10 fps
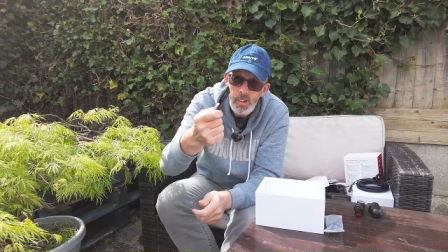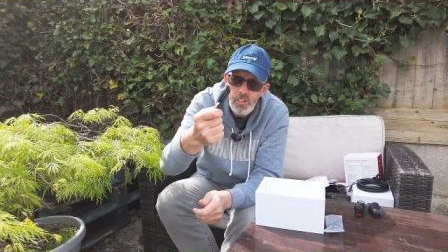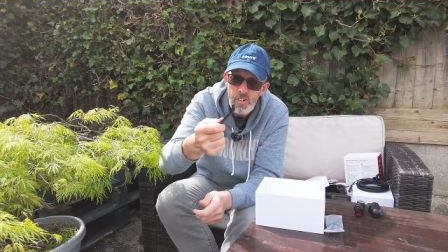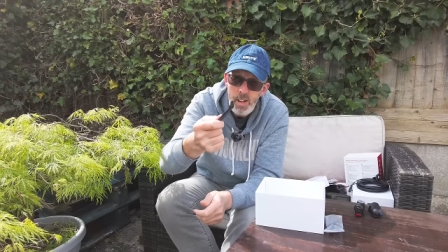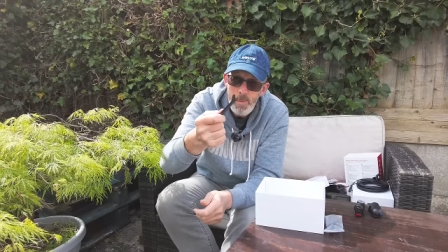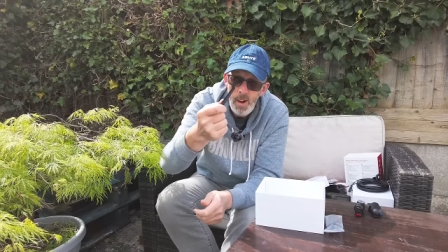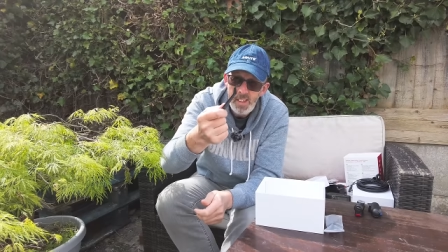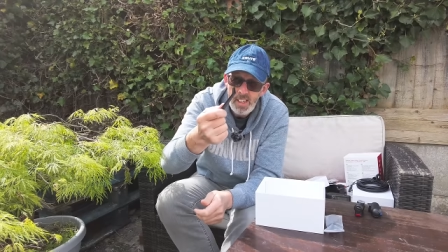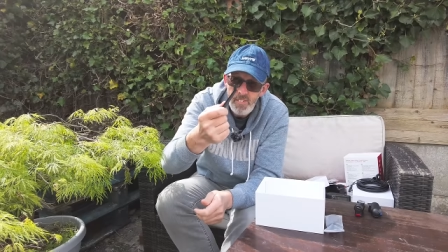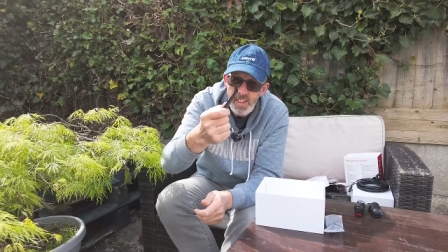the trim
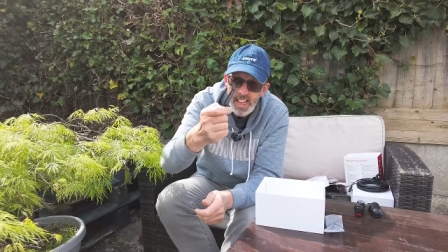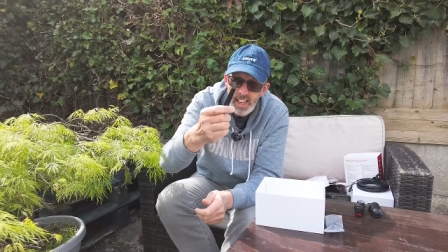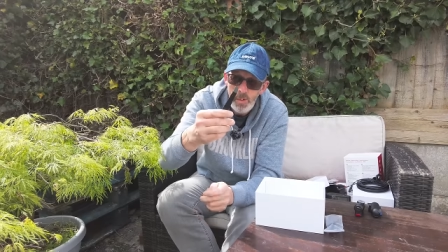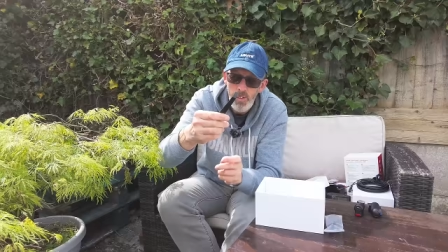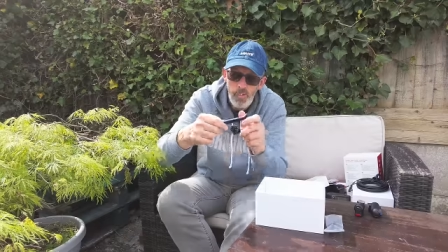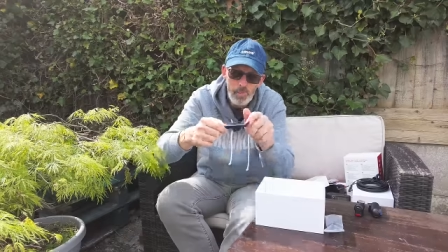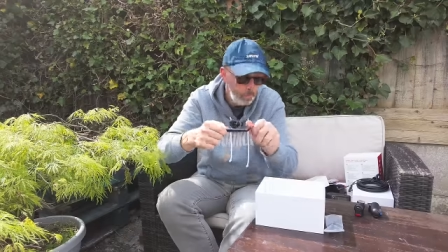on your vehicle for